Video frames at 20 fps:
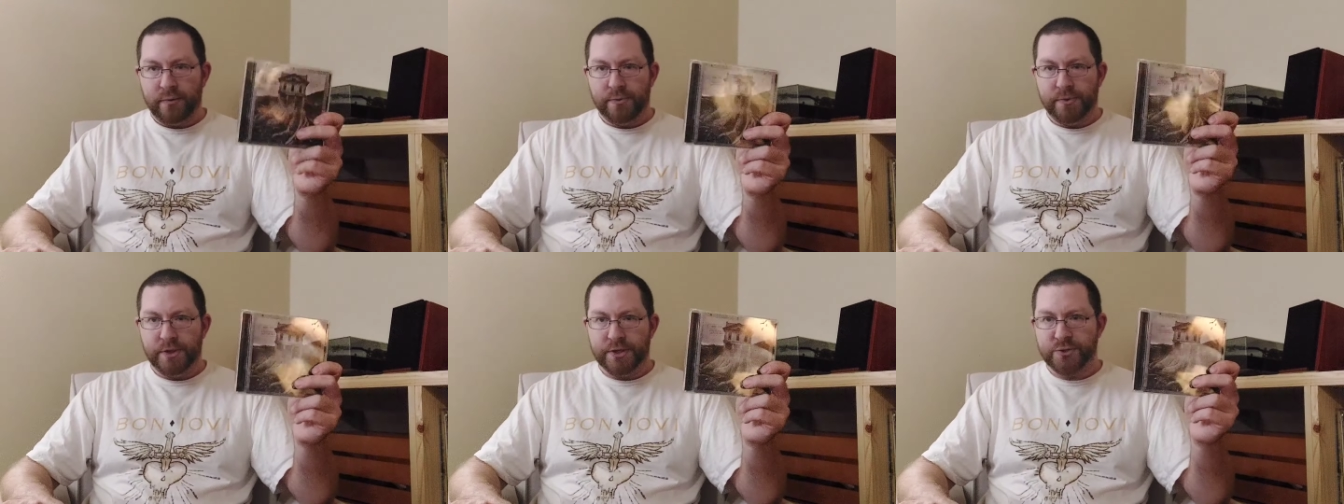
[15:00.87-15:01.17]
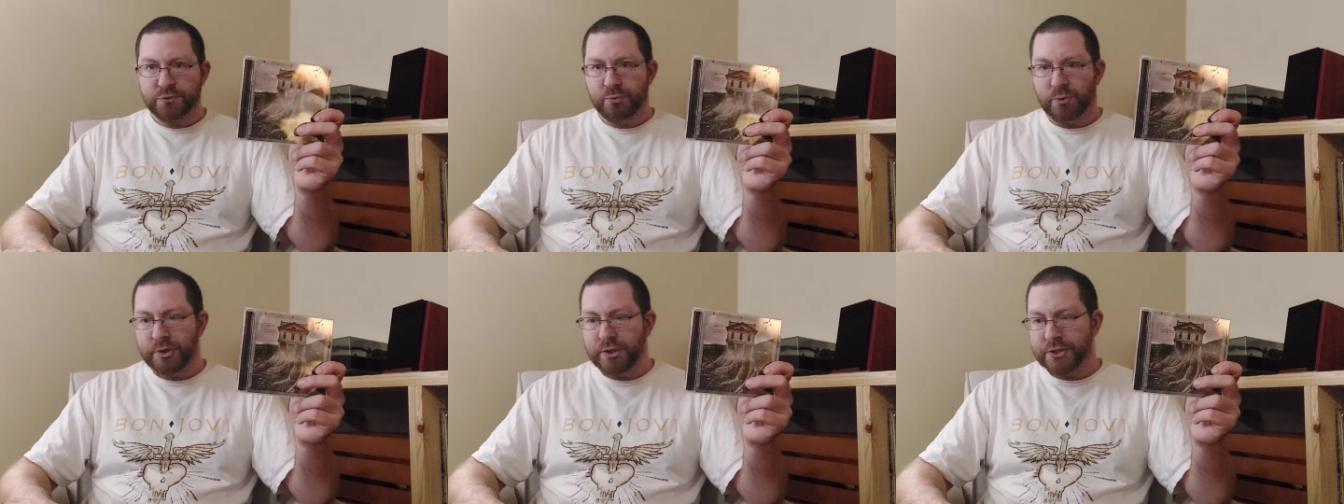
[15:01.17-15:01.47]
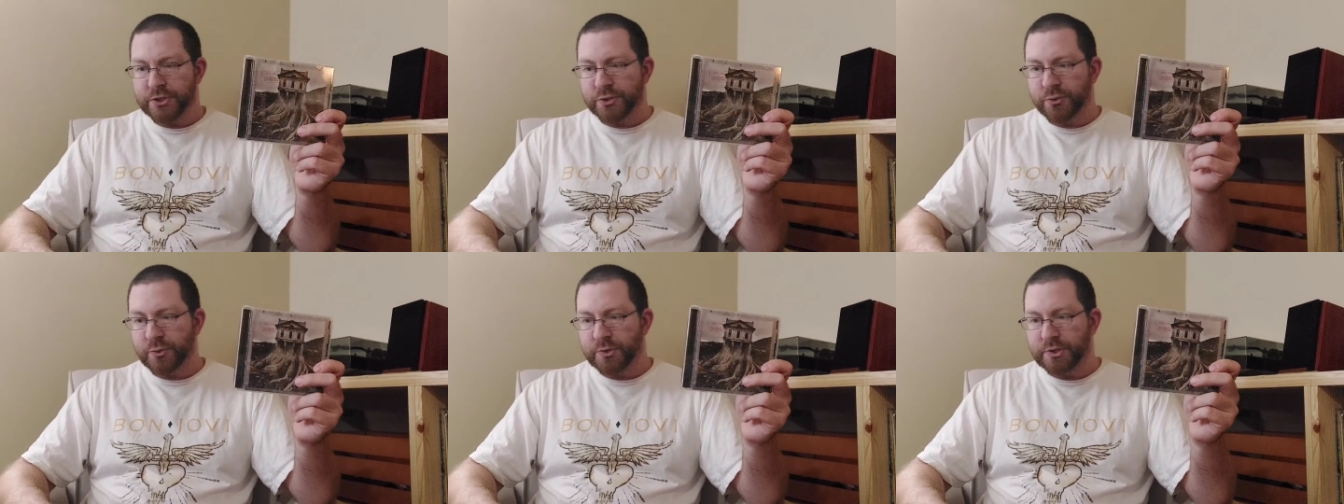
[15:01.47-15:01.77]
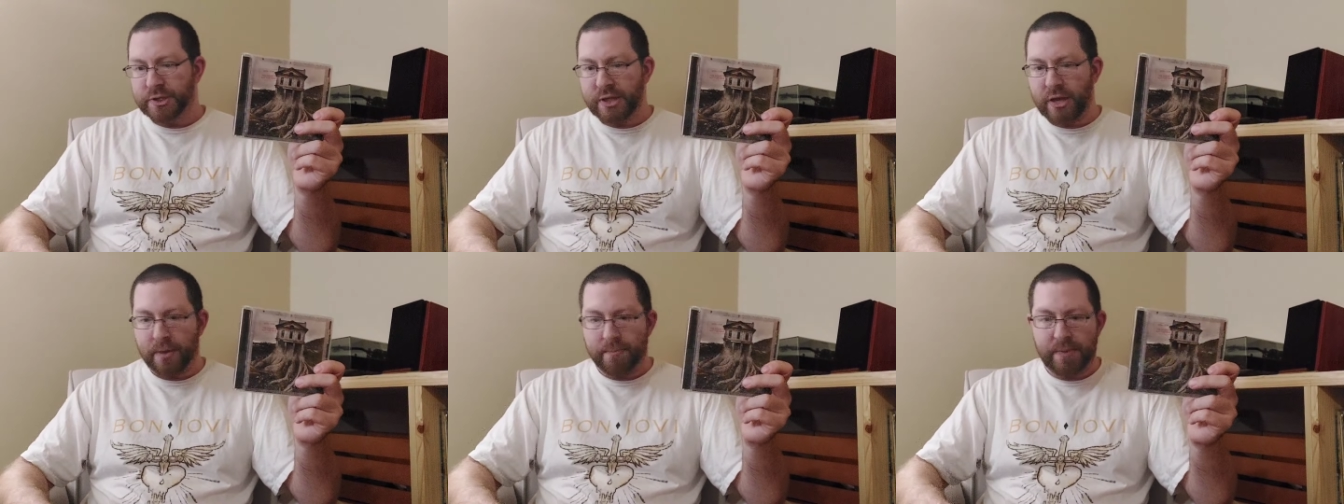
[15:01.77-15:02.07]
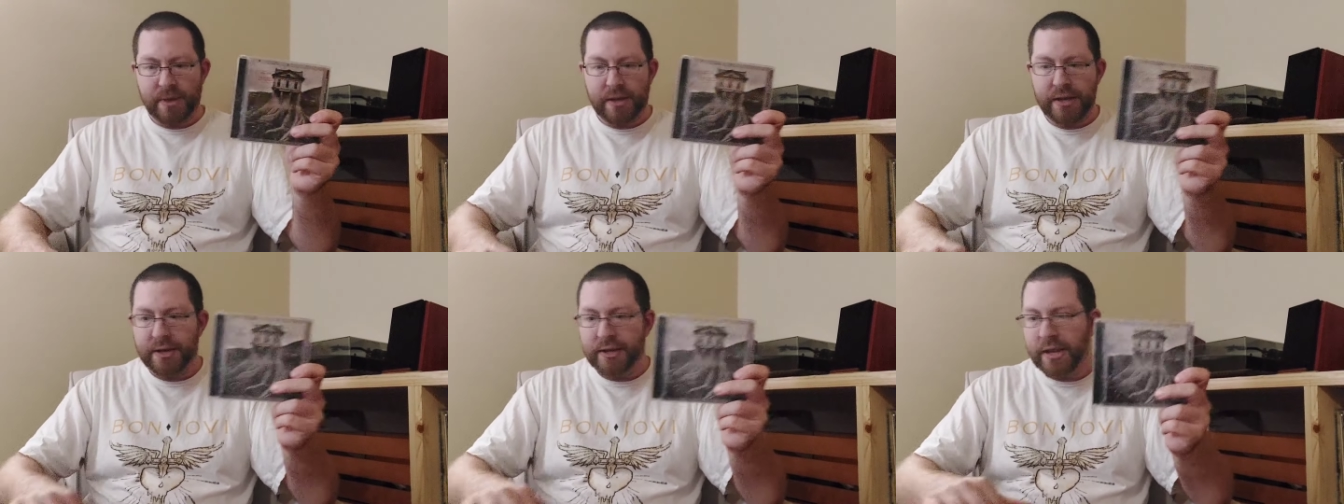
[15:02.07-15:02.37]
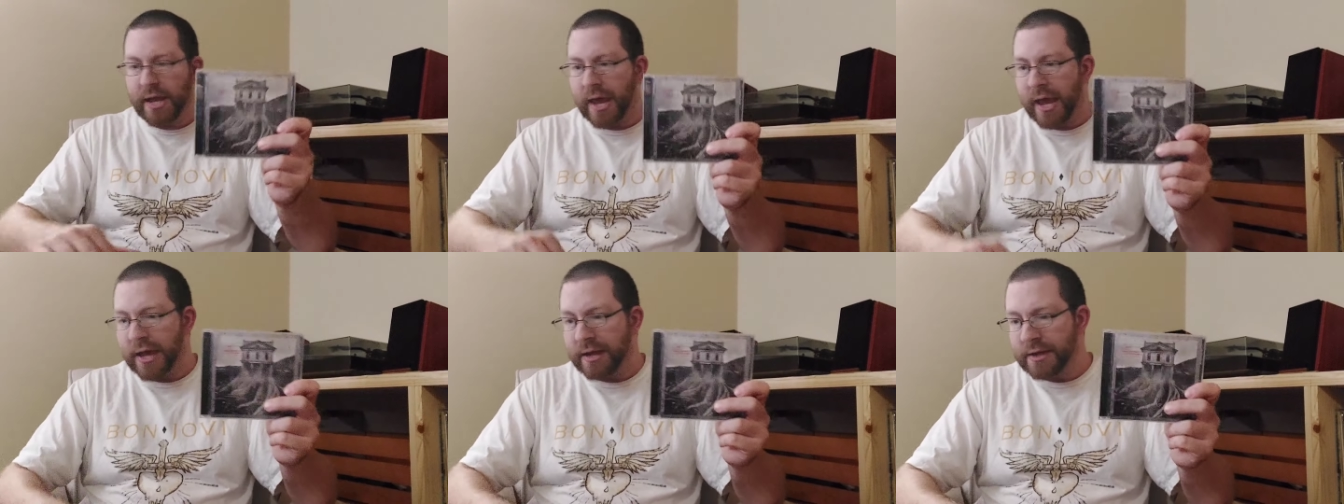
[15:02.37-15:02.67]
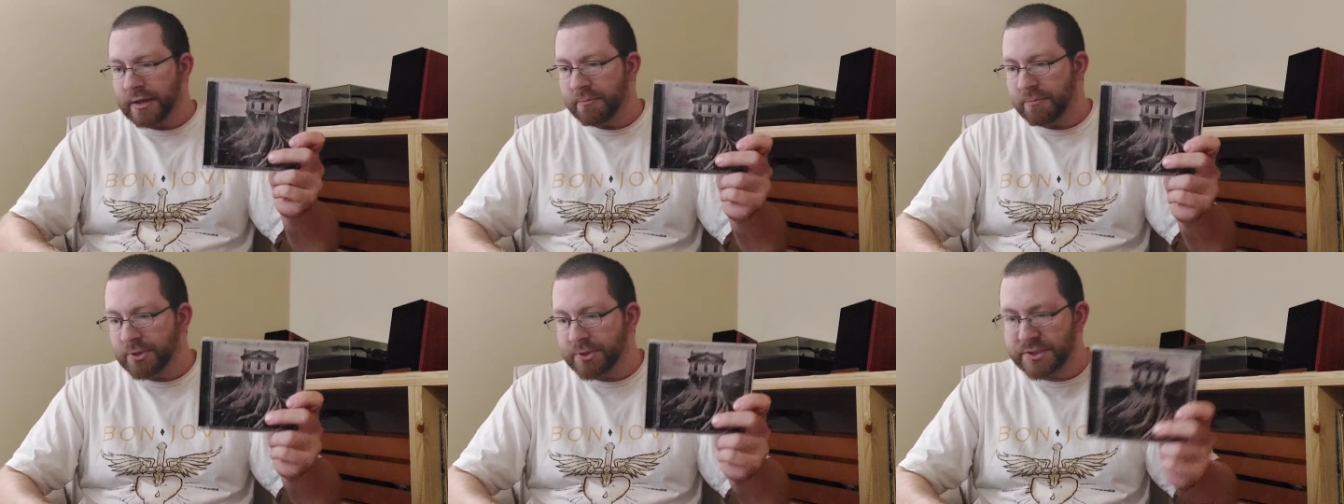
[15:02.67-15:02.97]
this one is going to come in at
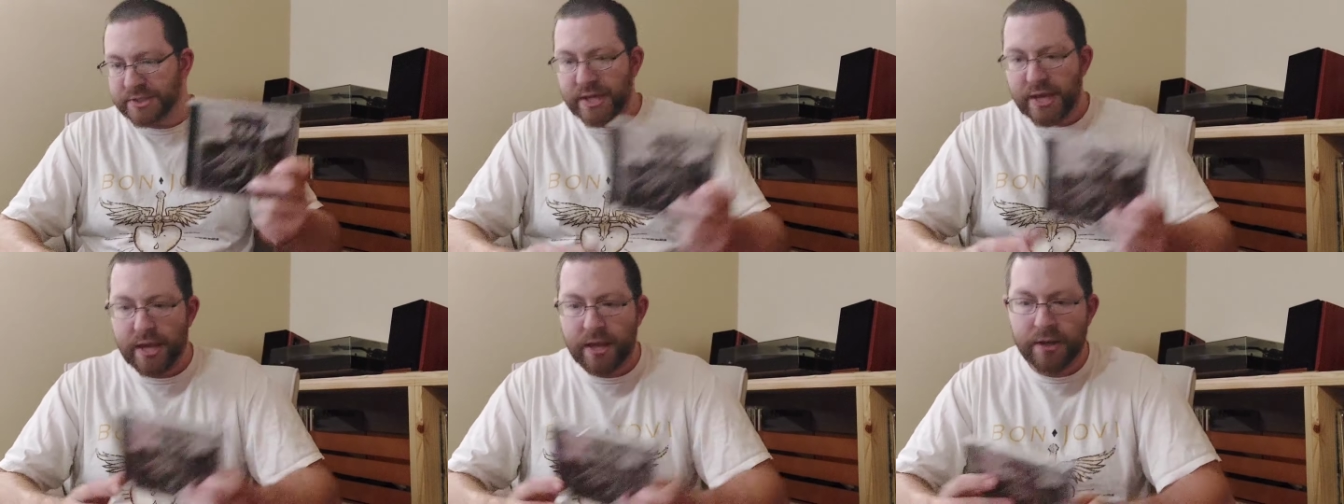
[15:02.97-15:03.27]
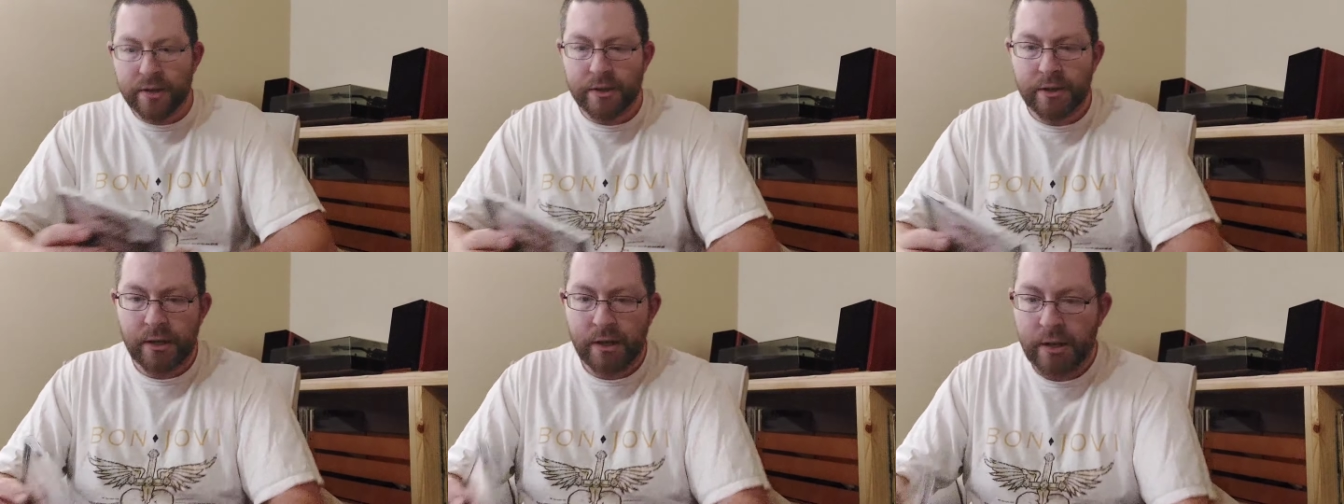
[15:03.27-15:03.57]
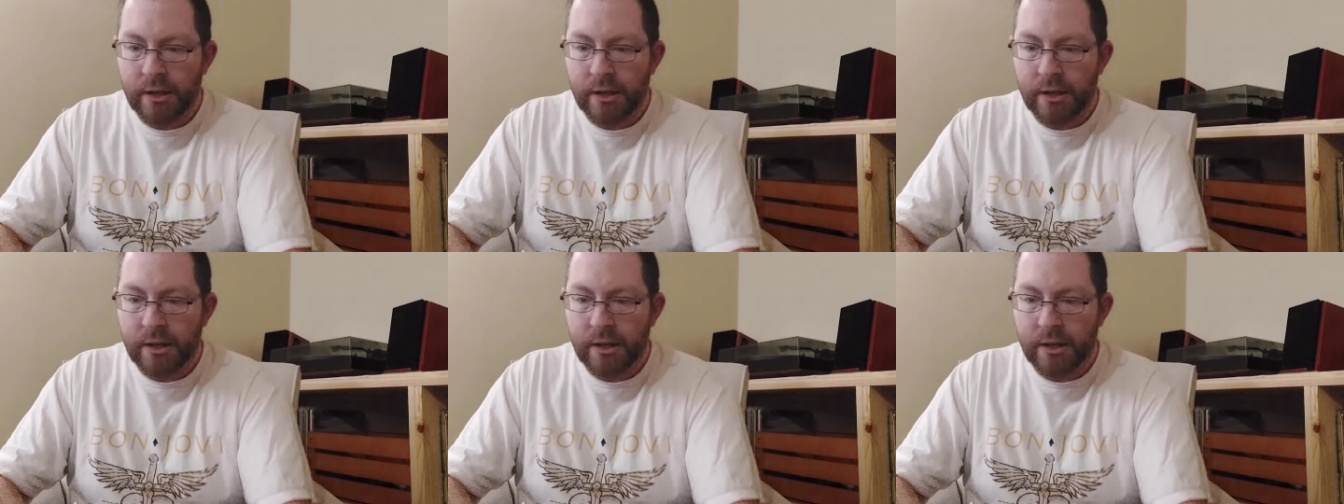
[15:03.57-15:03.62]
number 10,